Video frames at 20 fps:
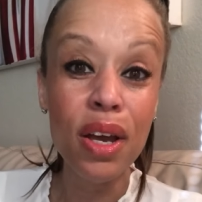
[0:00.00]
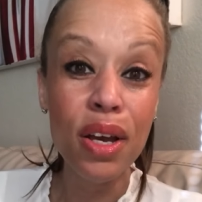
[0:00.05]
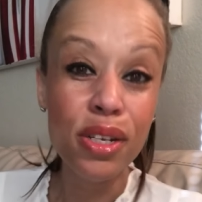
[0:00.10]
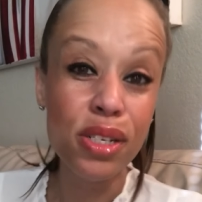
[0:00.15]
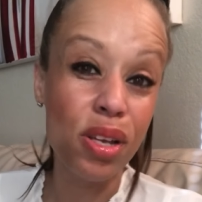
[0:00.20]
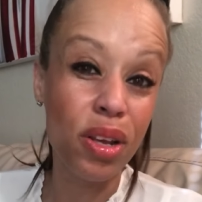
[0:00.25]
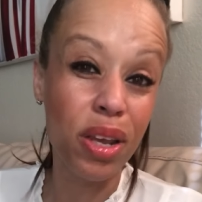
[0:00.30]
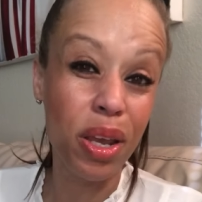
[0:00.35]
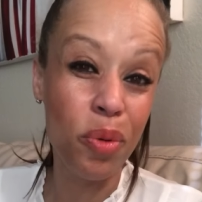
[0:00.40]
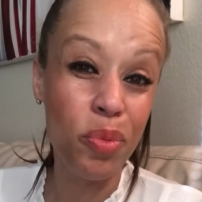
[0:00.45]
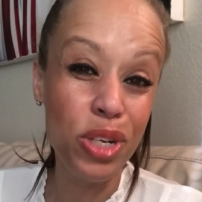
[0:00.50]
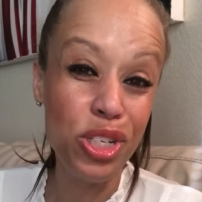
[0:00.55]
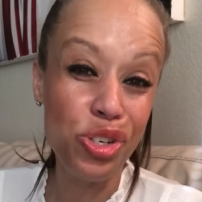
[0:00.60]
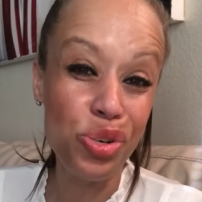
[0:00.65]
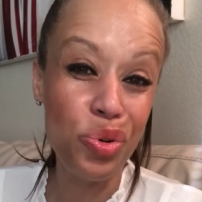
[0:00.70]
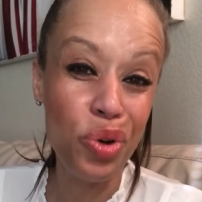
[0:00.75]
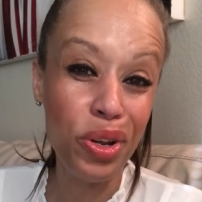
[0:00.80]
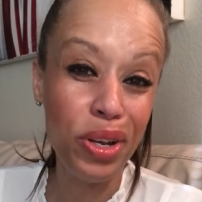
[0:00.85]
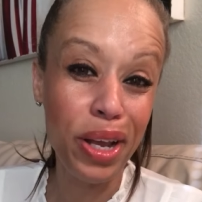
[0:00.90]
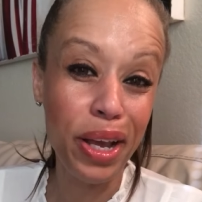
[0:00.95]
So, can we
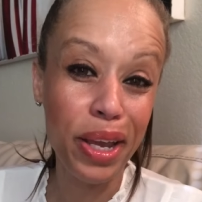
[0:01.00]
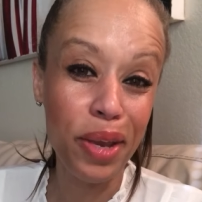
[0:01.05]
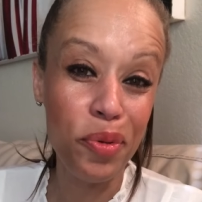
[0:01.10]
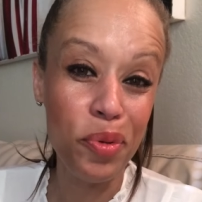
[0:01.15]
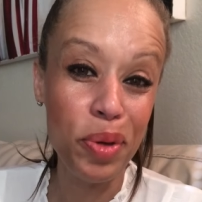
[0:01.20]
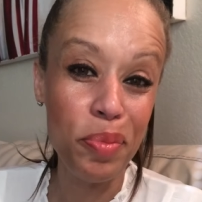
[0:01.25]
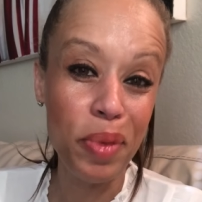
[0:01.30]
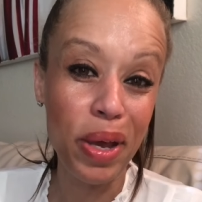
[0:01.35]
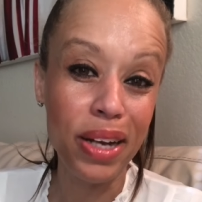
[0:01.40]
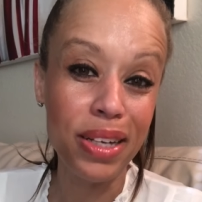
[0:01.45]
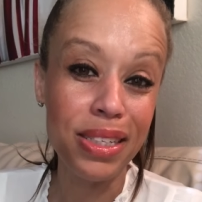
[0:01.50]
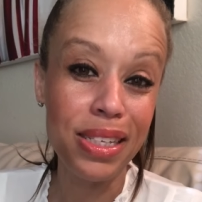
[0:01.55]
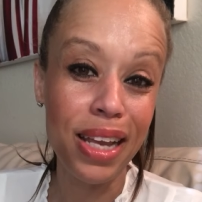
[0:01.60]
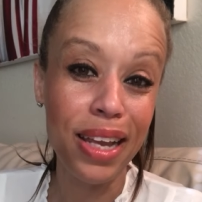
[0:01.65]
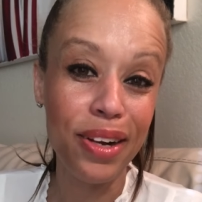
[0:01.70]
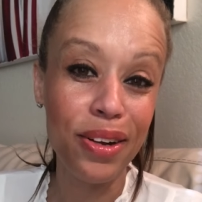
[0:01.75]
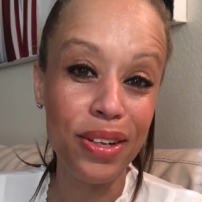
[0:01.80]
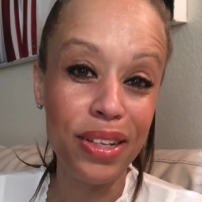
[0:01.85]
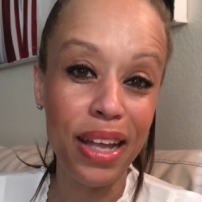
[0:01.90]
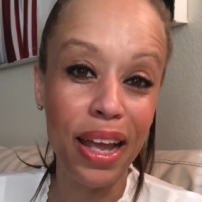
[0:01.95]
chew on that? Can we
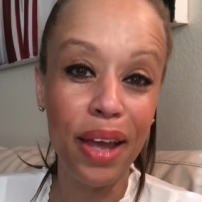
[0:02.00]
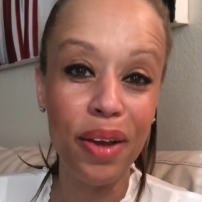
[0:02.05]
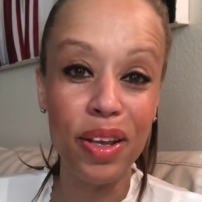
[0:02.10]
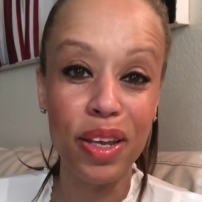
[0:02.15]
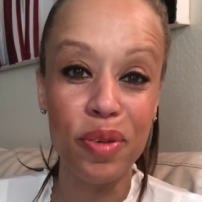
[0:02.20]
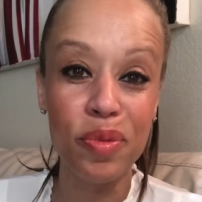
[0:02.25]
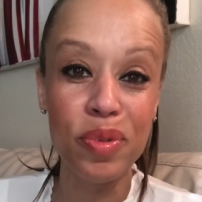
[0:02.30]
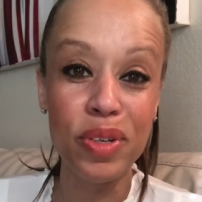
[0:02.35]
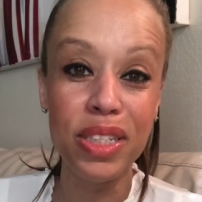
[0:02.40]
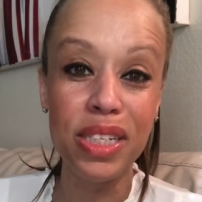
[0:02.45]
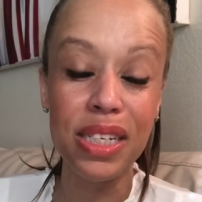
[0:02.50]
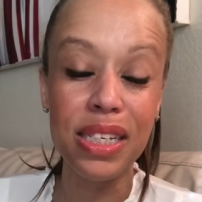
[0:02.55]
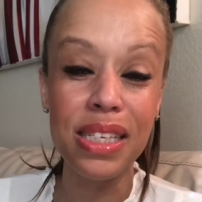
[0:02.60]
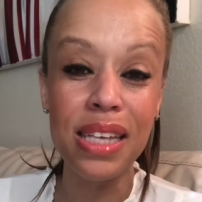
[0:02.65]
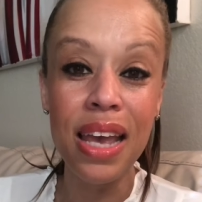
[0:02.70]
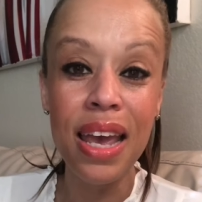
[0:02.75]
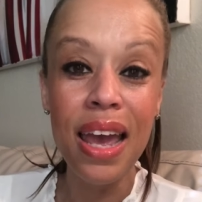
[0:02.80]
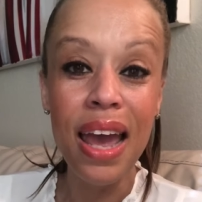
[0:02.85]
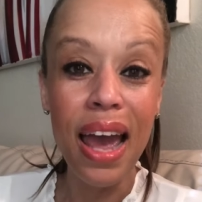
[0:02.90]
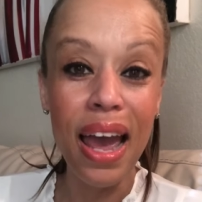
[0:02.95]
meditate on that? Can we just
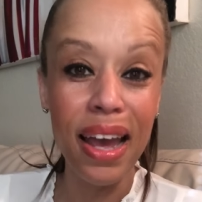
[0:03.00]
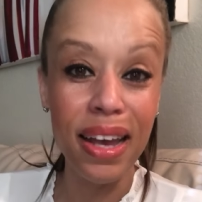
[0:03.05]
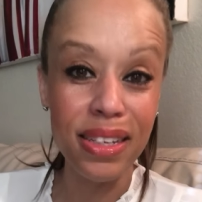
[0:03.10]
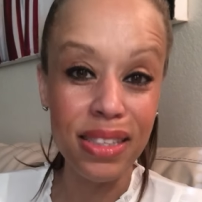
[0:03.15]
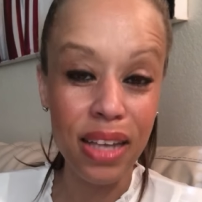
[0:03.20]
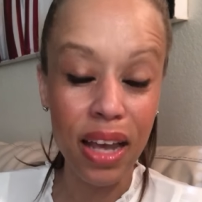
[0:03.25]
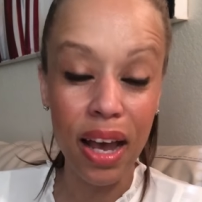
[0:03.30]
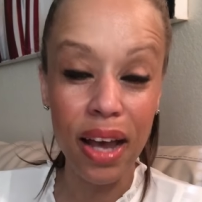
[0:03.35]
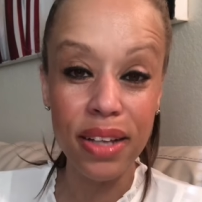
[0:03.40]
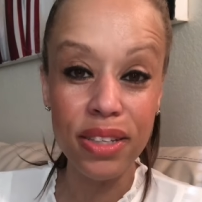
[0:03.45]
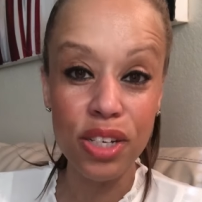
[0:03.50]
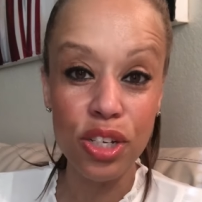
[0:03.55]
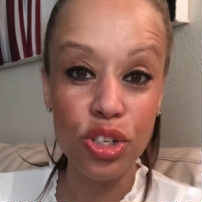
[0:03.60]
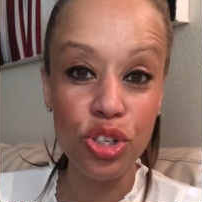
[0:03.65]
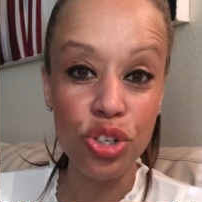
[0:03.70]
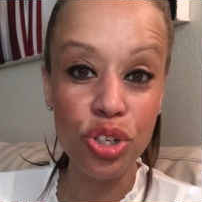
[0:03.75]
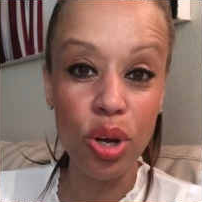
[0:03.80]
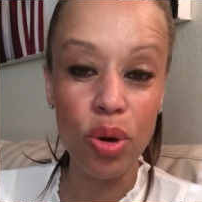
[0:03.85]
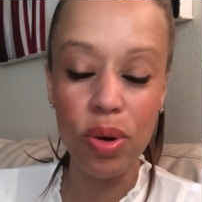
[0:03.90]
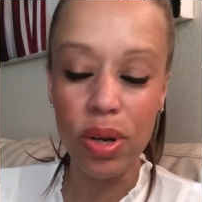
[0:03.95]
ask God to
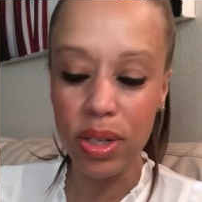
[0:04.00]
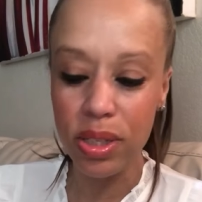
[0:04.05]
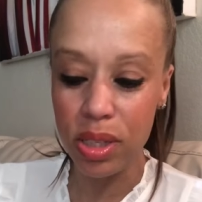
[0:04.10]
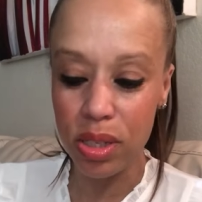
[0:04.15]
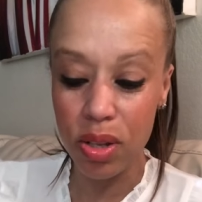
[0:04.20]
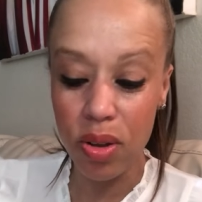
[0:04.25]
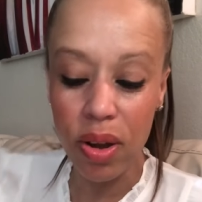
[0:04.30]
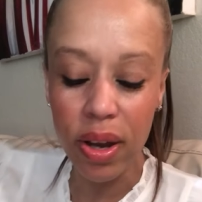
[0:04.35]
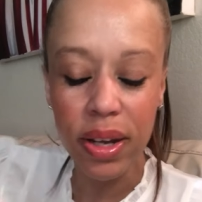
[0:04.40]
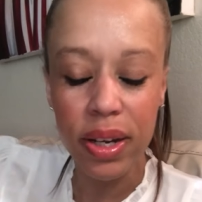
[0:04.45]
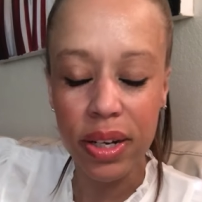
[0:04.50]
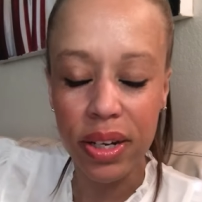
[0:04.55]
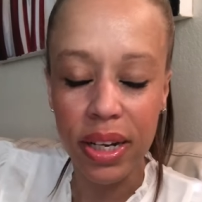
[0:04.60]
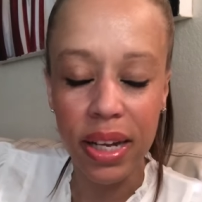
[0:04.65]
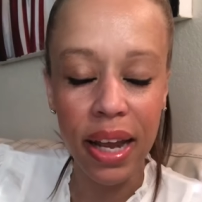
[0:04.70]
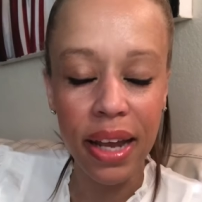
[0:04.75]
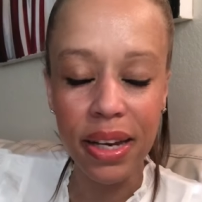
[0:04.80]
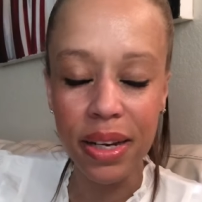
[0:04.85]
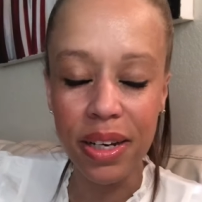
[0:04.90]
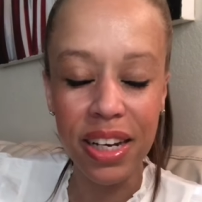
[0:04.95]
show us, Lord,
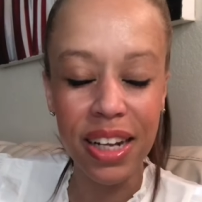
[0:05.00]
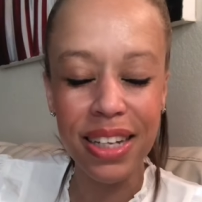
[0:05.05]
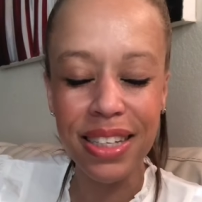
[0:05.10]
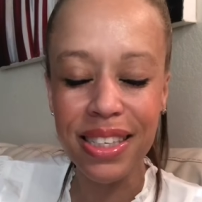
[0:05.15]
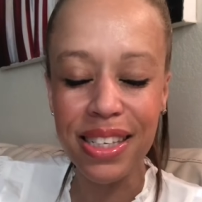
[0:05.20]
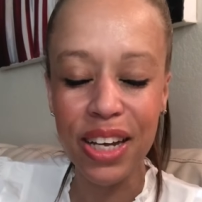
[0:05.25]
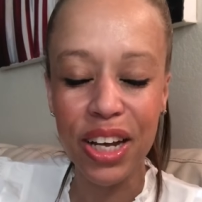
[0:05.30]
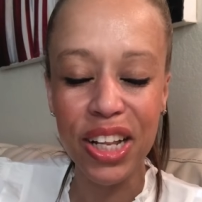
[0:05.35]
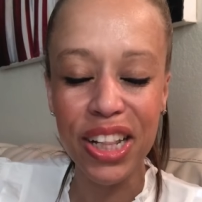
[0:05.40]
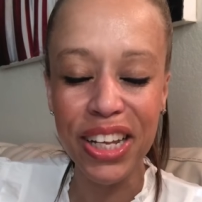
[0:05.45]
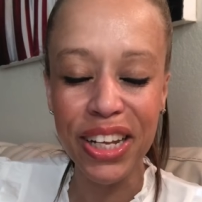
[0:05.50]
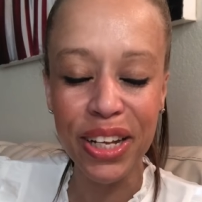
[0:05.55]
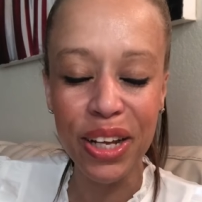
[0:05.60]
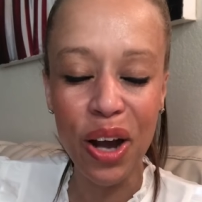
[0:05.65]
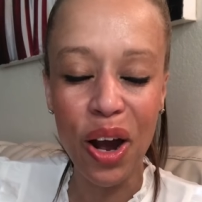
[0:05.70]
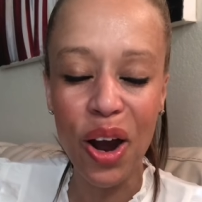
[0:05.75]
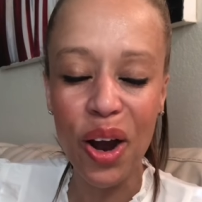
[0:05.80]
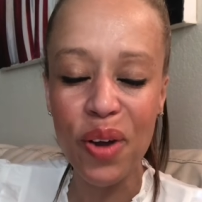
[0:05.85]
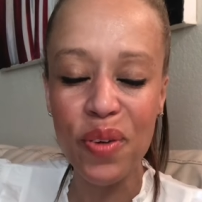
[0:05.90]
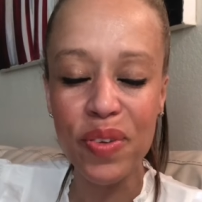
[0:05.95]
creating us a clean
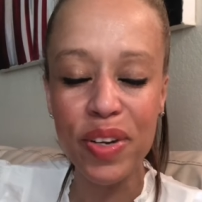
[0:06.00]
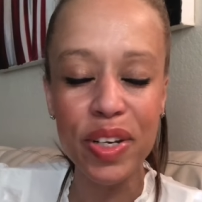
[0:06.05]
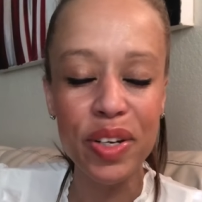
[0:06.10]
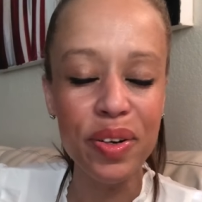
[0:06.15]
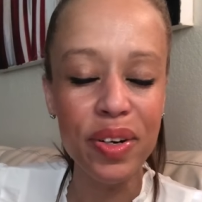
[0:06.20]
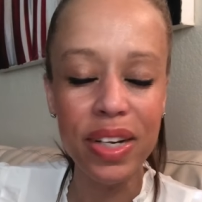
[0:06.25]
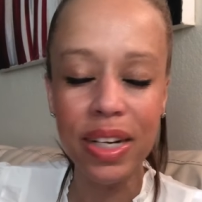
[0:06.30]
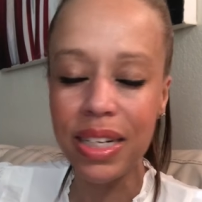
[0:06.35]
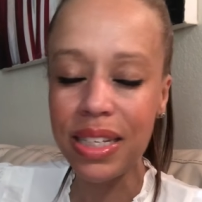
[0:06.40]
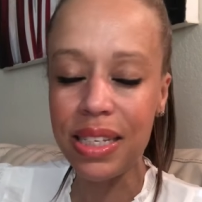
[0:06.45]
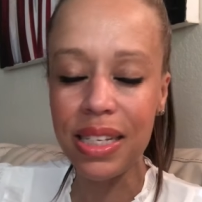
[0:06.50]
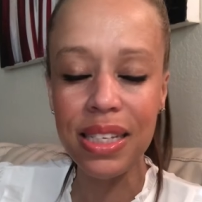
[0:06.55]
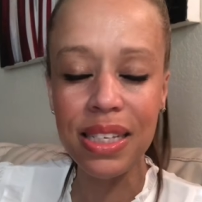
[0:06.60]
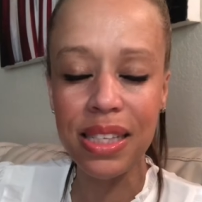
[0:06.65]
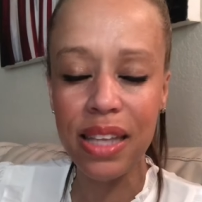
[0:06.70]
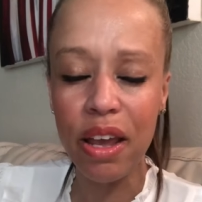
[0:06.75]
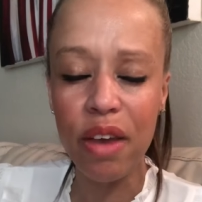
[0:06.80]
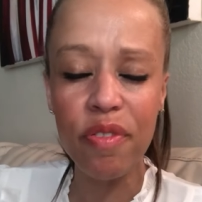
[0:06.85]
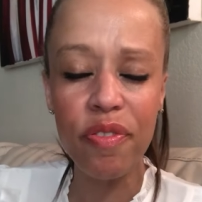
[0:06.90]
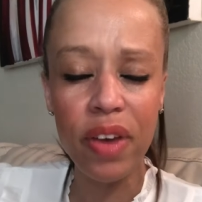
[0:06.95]
heart, renewing us a
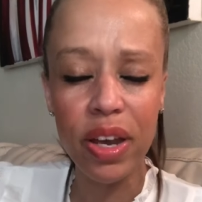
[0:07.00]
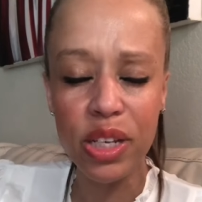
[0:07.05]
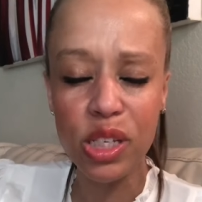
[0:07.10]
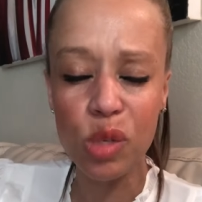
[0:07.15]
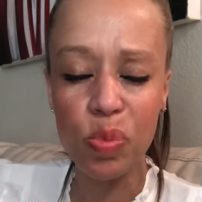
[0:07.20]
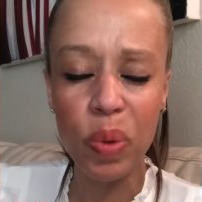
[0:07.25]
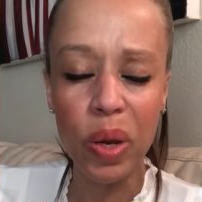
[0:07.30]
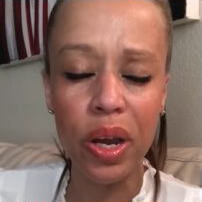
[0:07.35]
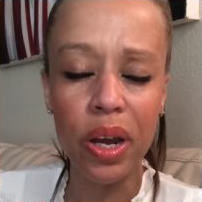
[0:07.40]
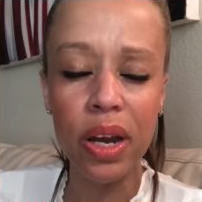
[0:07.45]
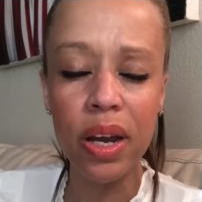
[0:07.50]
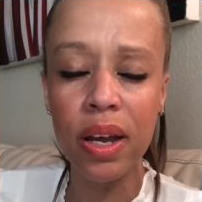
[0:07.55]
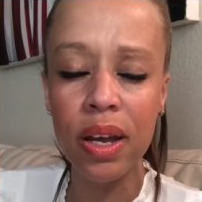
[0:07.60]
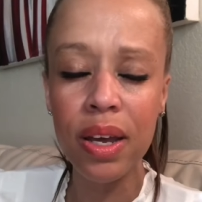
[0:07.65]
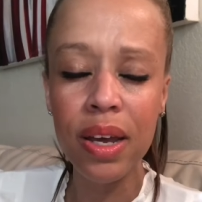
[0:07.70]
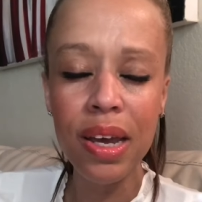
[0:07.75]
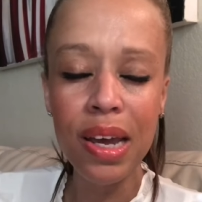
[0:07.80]
steadfast spirit?